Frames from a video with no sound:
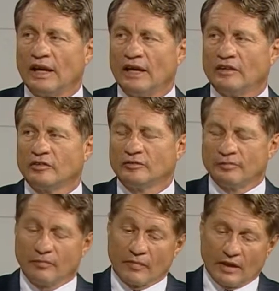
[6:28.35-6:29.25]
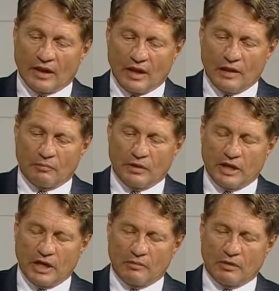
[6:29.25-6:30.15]
And it
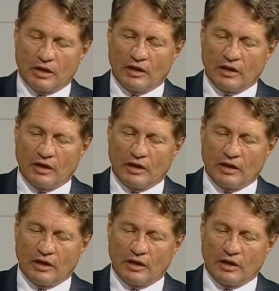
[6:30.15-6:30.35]
became